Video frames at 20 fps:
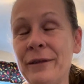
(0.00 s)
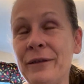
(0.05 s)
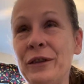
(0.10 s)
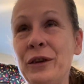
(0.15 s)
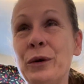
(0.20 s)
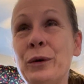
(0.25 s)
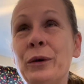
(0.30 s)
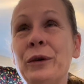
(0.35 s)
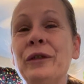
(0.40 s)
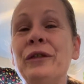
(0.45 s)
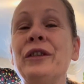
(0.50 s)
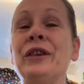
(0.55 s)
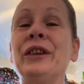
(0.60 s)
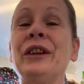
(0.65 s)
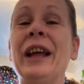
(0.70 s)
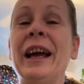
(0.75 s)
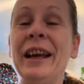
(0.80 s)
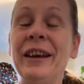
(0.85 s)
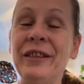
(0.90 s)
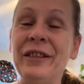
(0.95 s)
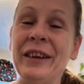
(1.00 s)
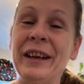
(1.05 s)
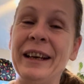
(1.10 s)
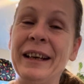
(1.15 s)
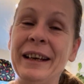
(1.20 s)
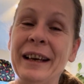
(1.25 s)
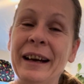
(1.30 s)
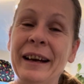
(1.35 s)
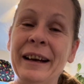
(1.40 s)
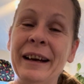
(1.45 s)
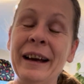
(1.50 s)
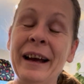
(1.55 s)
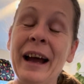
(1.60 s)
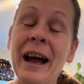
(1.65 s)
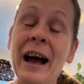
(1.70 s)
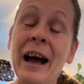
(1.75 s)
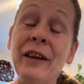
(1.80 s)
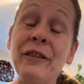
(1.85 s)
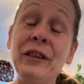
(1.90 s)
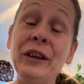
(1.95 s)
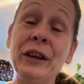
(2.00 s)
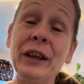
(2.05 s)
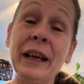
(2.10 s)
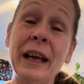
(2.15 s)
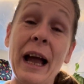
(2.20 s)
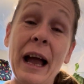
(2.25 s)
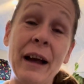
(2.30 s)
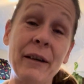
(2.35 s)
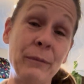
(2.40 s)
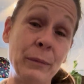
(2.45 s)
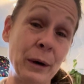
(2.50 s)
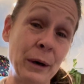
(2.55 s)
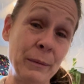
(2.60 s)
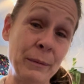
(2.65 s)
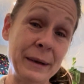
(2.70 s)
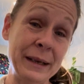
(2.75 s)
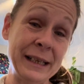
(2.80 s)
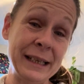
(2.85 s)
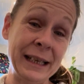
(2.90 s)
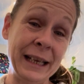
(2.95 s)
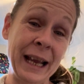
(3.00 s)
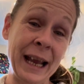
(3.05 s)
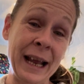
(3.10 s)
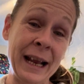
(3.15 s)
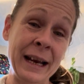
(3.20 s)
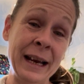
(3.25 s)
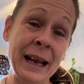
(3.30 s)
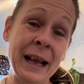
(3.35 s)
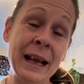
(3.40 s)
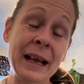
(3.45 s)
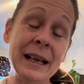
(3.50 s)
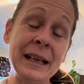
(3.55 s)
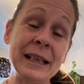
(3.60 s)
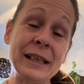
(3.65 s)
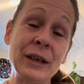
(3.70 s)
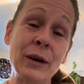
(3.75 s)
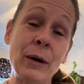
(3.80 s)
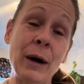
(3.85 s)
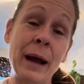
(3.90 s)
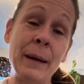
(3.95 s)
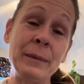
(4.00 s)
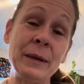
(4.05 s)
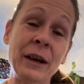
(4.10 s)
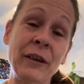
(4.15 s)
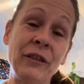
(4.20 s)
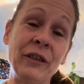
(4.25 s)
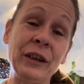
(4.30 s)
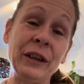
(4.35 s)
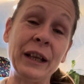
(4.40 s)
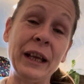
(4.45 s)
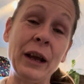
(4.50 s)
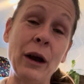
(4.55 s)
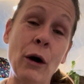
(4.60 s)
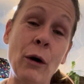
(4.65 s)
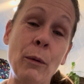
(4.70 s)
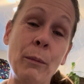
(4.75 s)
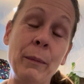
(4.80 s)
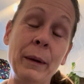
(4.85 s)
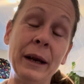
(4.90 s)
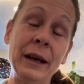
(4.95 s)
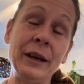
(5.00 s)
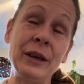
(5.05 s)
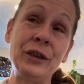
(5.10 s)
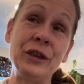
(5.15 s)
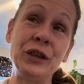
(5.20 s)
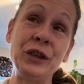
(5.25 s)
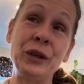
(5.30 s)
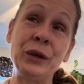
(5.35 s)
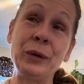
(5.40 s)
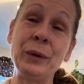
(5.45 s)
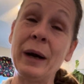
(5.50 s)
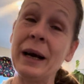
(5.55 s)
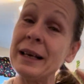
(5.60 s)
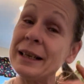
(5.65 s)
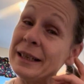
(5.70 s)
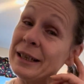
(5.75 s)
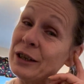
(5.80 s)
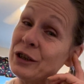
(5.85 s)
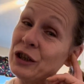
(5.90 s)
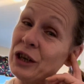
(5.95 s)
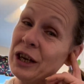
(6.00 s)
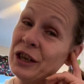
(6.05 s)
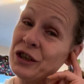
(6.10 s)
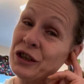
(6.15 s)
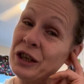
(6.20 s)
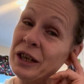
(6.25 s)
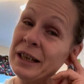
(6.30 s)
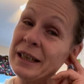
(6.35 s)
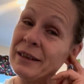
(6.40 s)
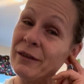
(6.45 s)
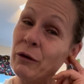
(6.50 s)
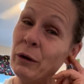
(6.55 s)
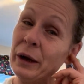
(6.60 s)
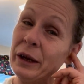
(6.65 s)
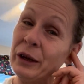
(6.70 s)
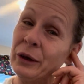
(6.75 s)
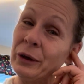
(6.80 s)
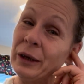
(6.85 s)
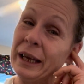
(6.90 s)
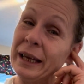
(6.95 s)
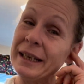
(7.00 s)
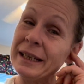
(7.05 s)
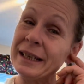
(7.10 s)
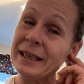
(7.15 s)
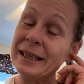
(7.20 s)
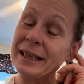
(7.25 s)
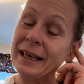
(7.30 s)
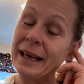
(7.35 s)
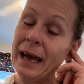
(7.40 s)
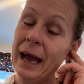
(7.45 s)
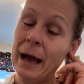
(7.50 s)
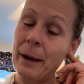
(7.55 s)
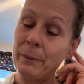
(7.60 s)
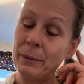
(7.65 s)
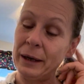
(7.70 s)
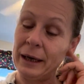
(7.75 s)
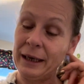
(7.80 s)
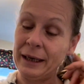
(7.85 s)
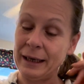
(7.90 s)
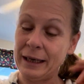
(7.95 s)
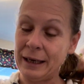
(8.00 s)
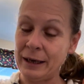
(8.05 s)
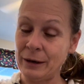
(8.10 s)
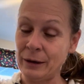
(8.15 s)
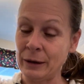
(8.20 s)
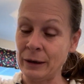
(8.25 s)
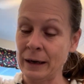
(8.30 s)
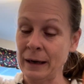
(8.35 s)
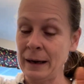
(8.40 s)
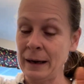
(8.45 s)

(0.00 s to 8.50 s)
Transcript: fuel for life. And I feel like I have purpose again. So I'm definitely open to suggestions of what you'd like to see happening here.